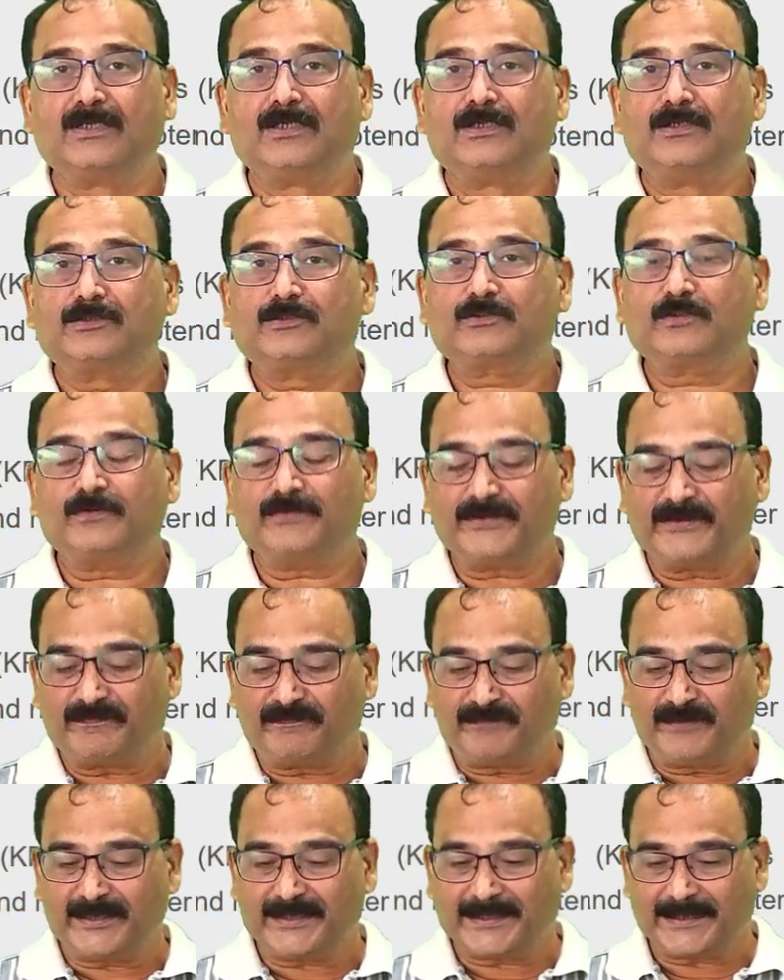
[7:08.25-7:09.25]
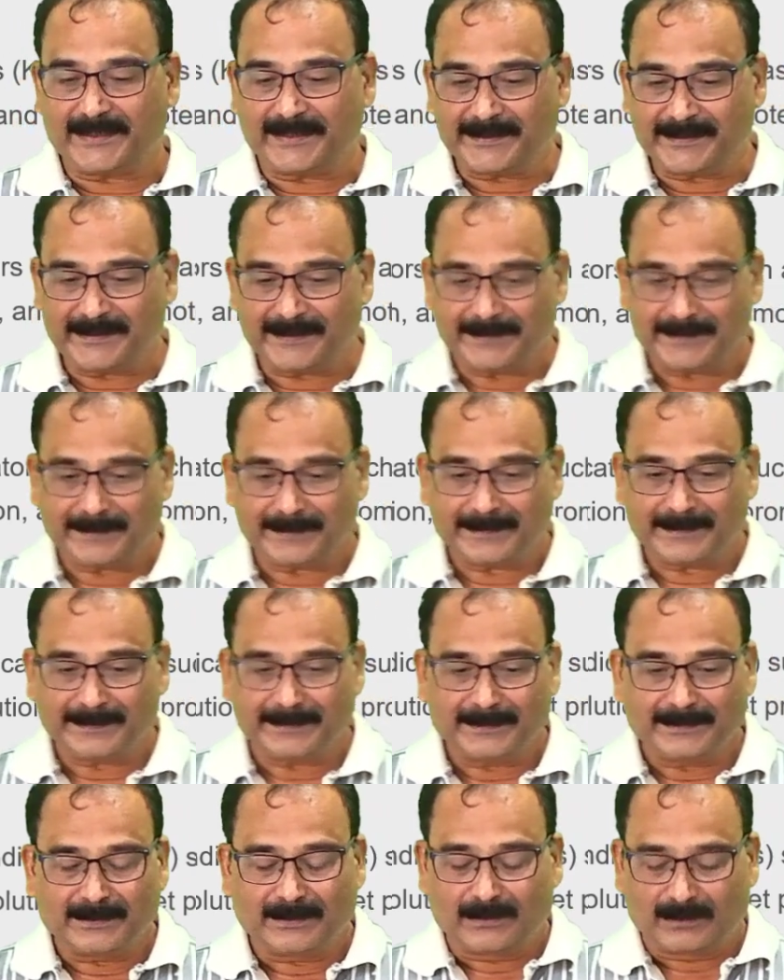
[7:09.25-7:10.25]
So if we can
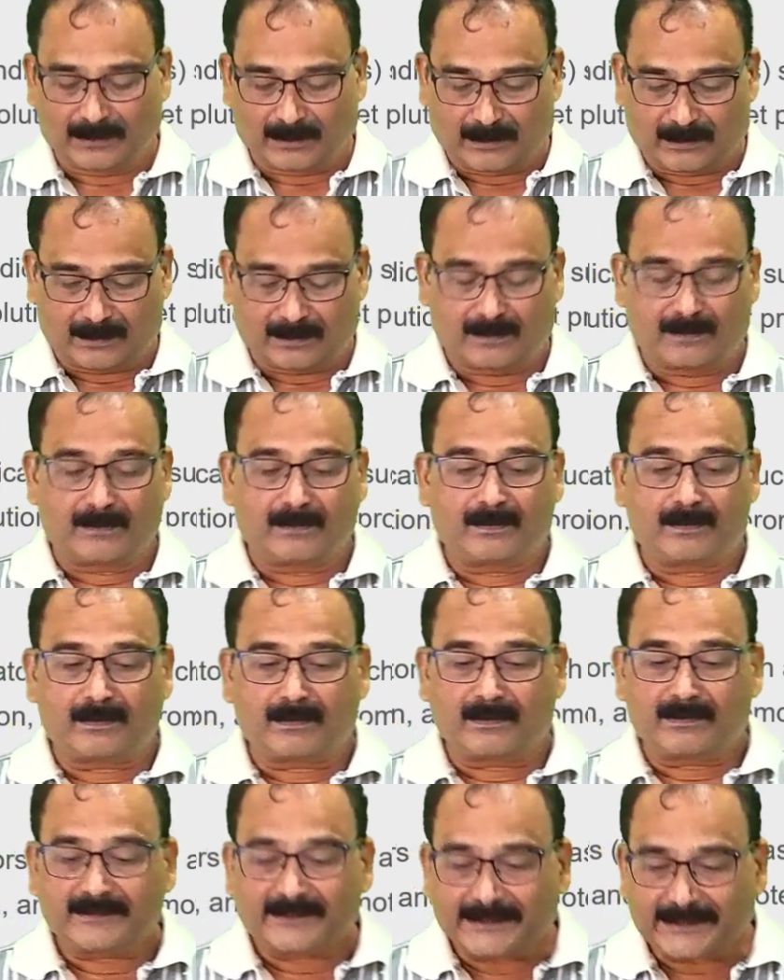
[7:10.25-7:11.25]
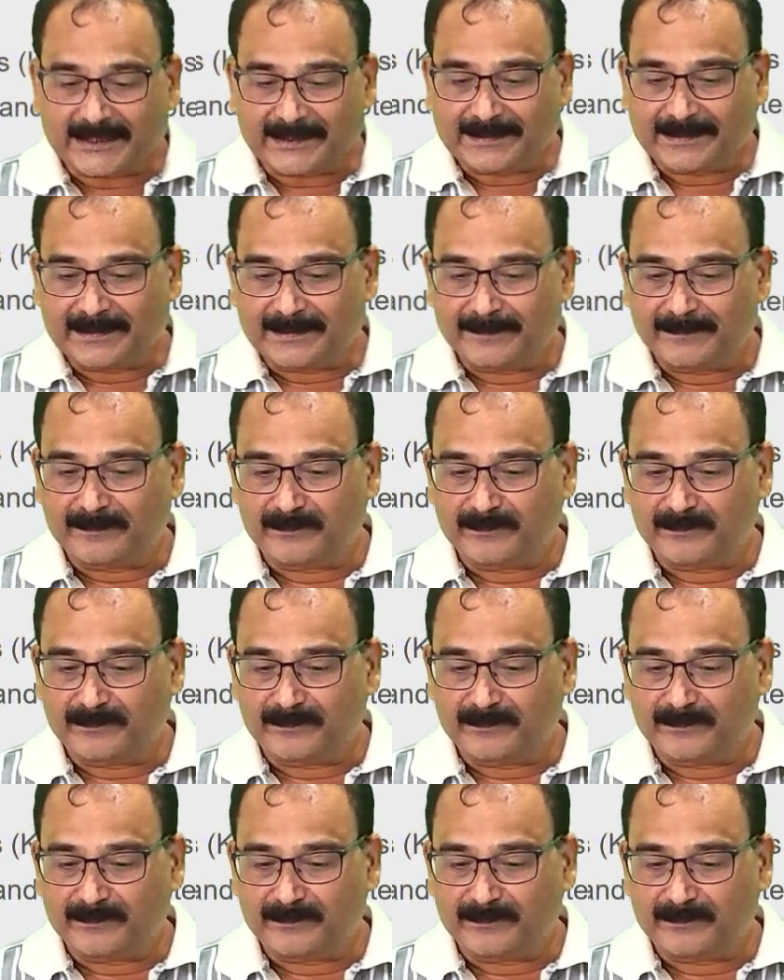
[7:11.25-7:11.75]
set